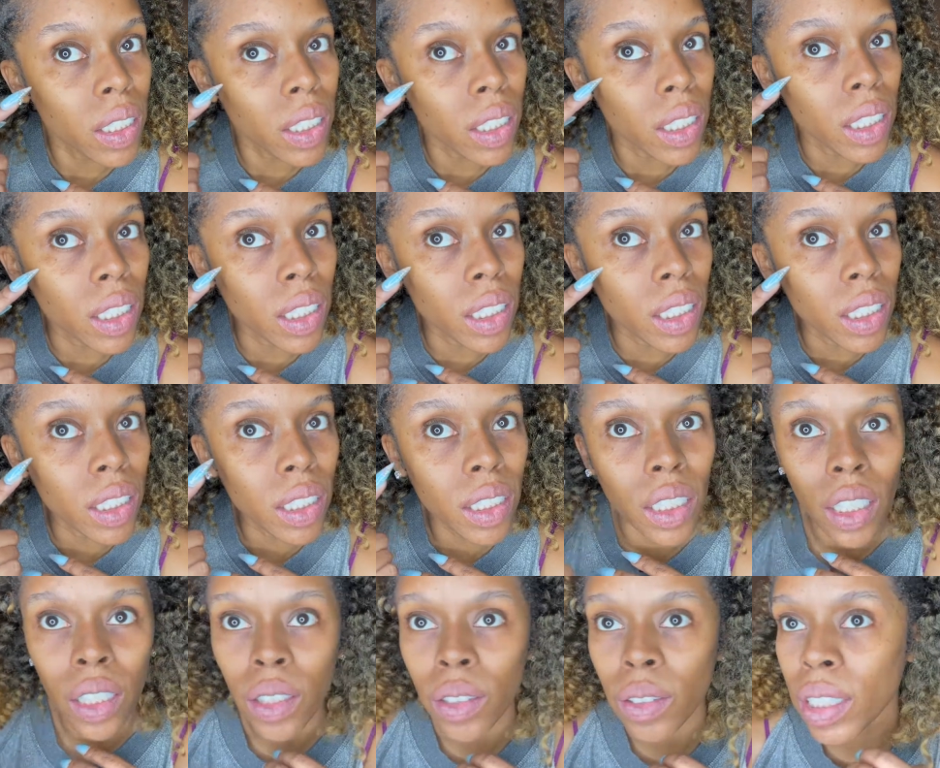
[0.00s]
the
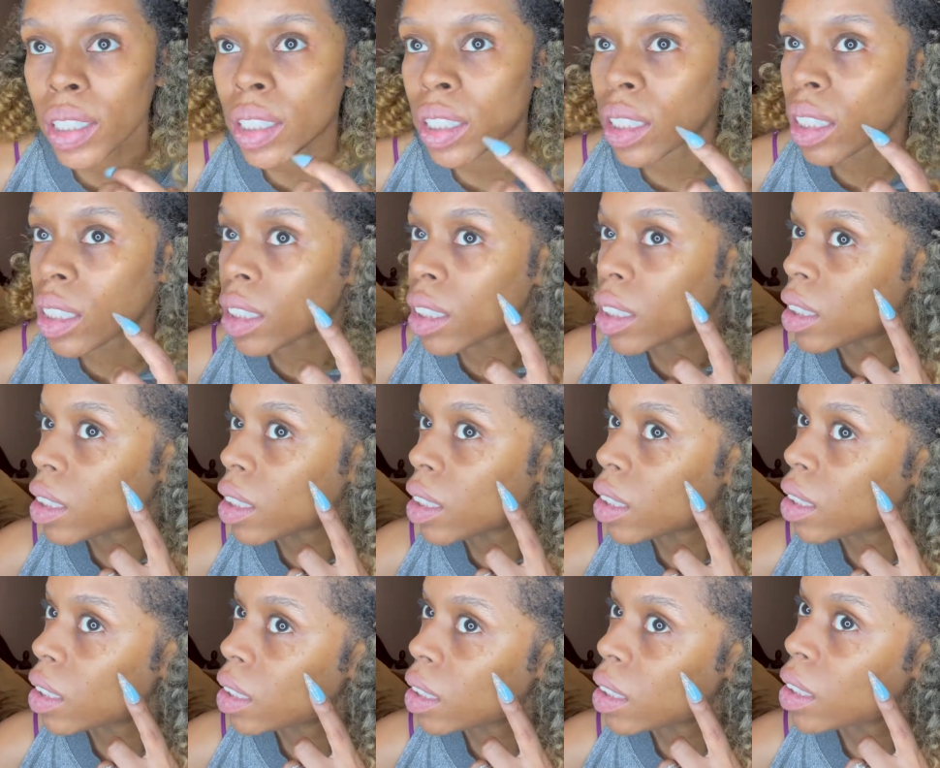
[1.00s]
discoloration
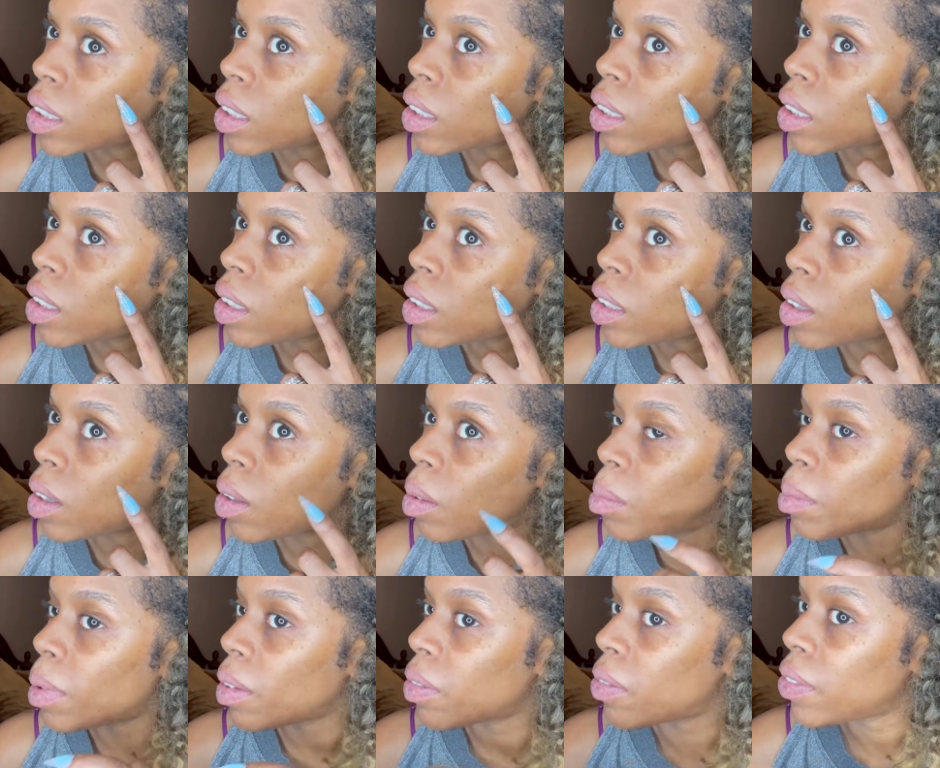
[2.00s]
on
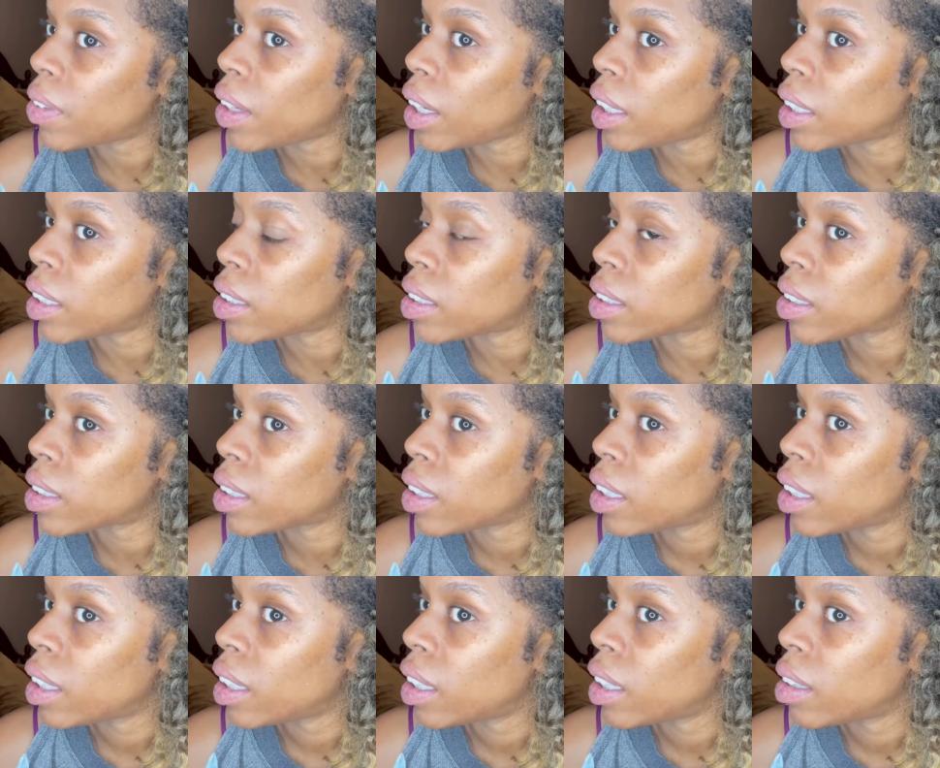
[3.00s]
my face.
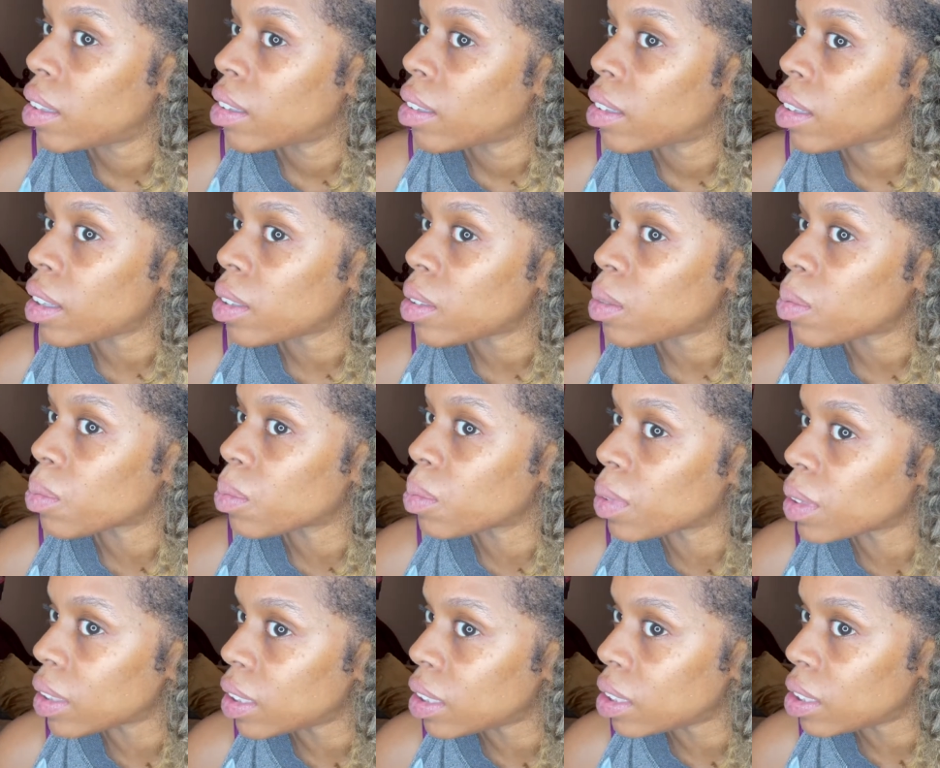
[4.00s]
That's
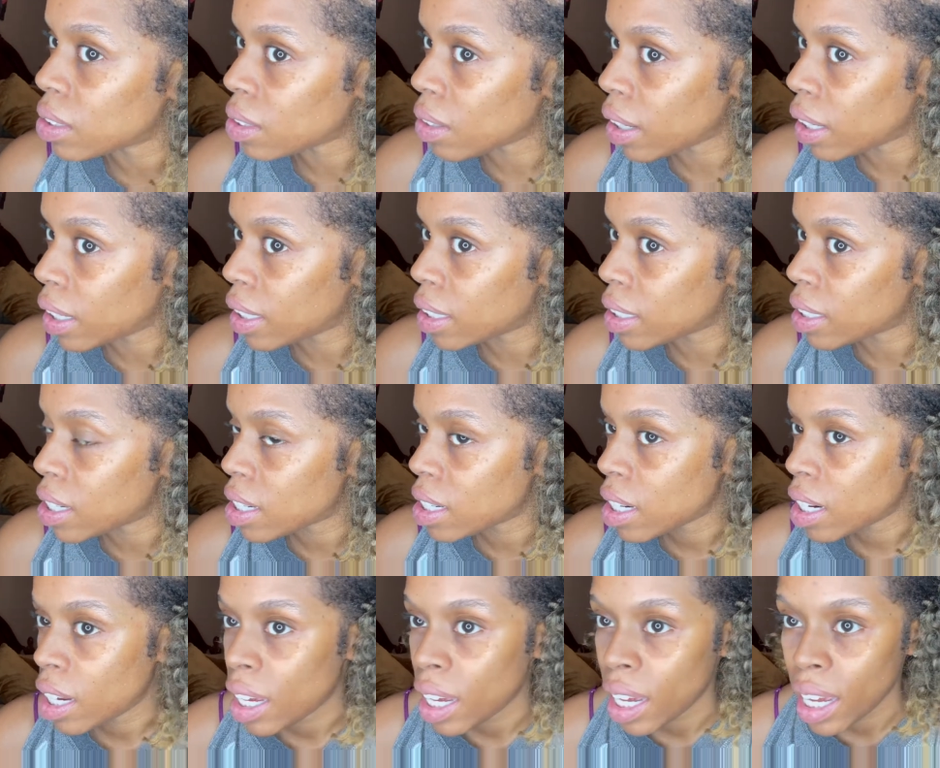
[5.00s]
really strange.
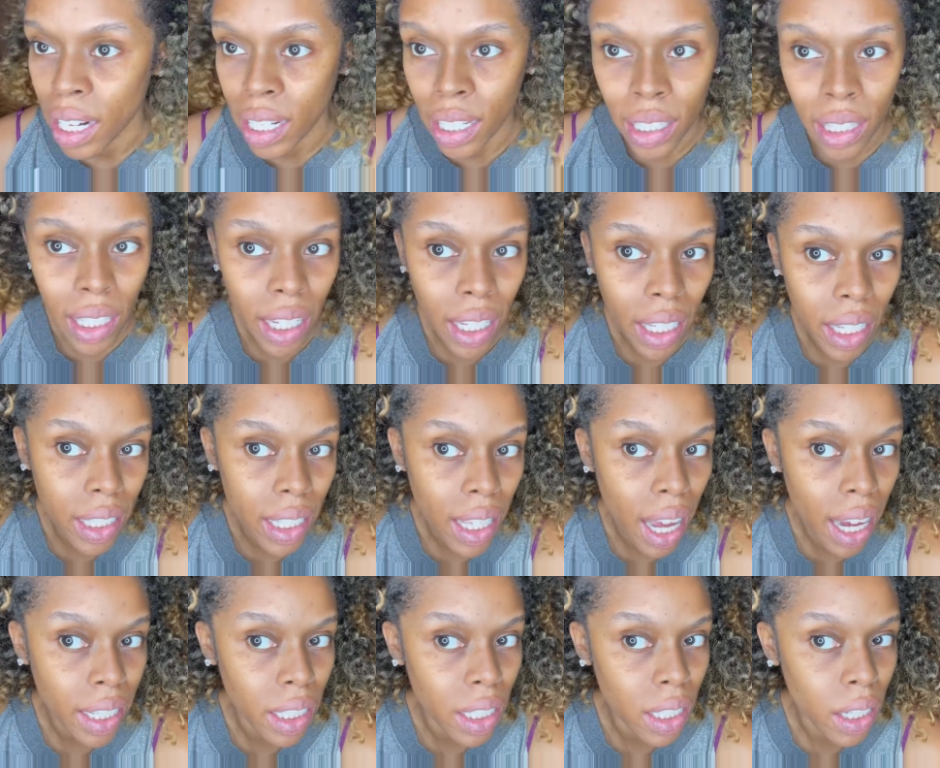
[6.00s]
And the thing is,
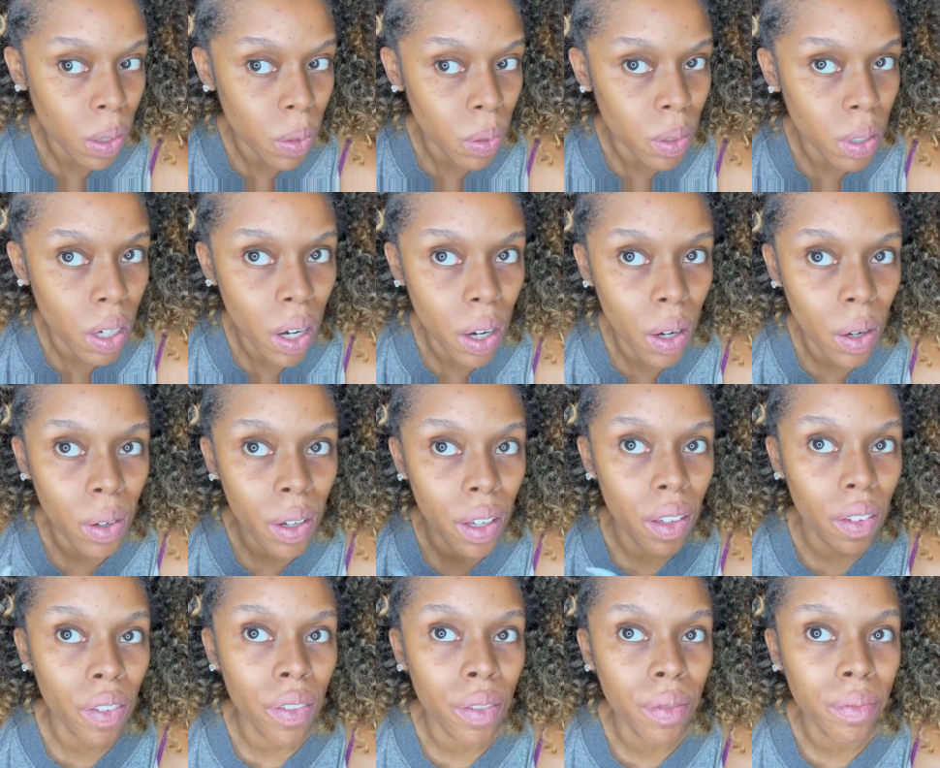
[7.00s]
I don't know
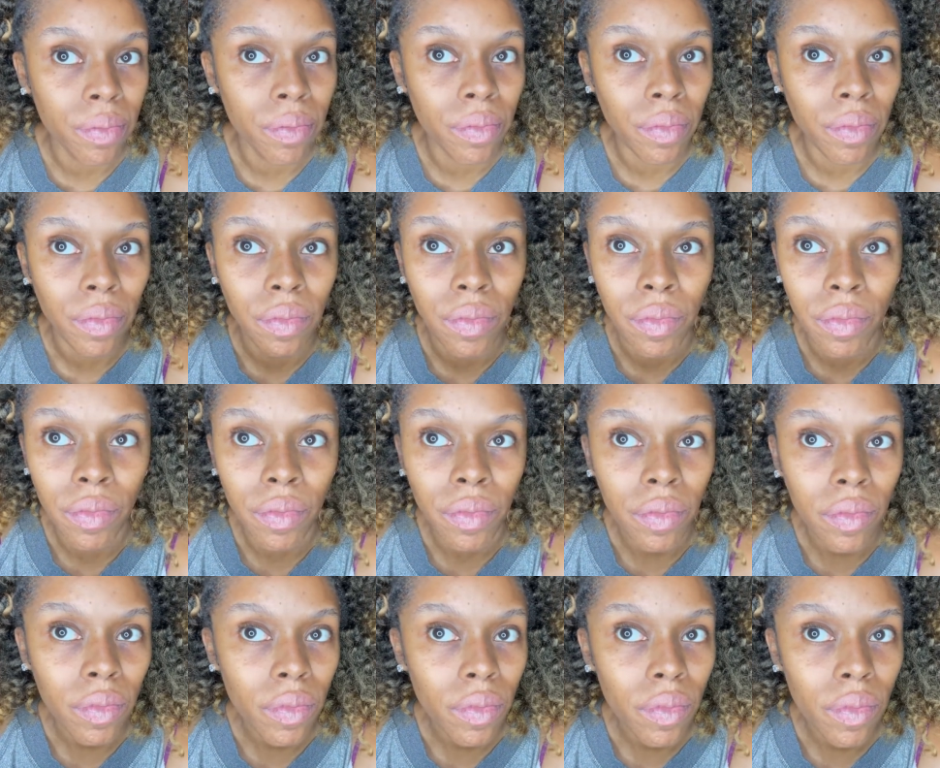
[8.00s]
if
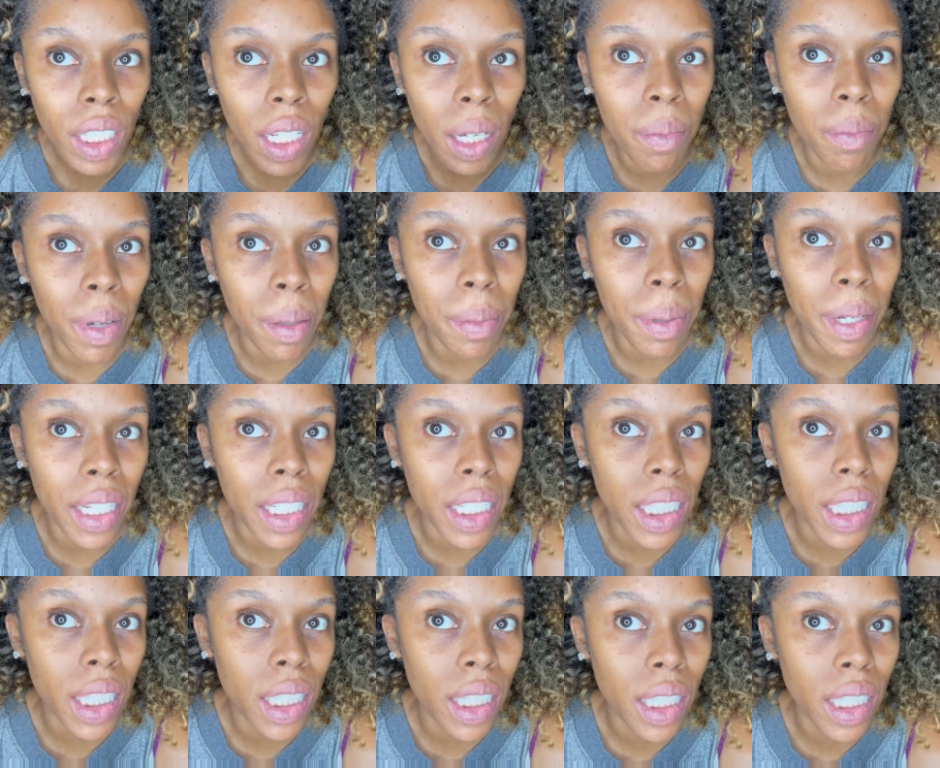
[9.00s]
maybe I just